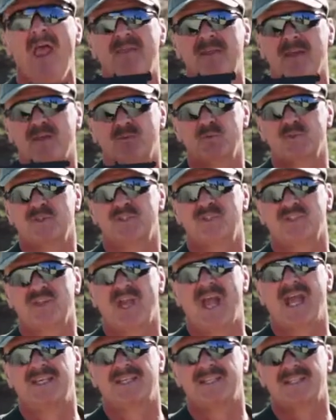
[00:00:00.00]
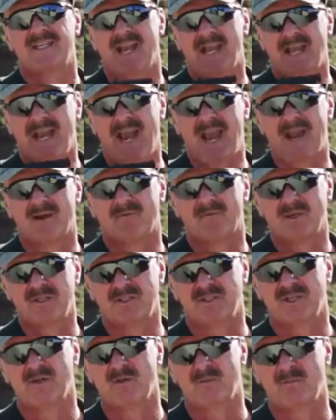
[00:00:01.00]
This was designed to take every
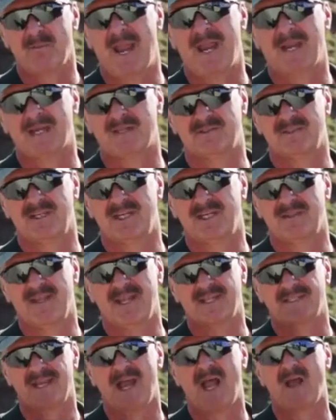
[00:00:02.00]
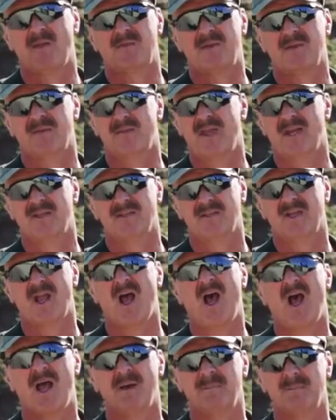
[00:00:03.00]
single magazine that's out there that is
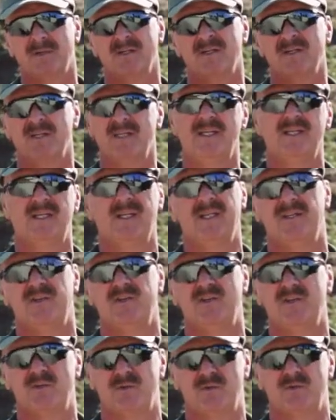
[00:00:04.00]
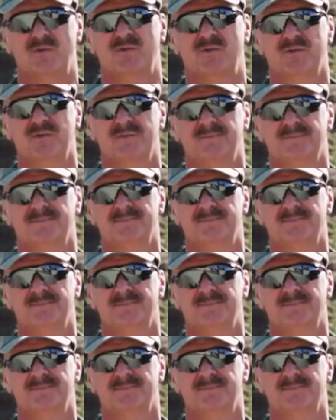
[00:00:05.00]
commonly in use.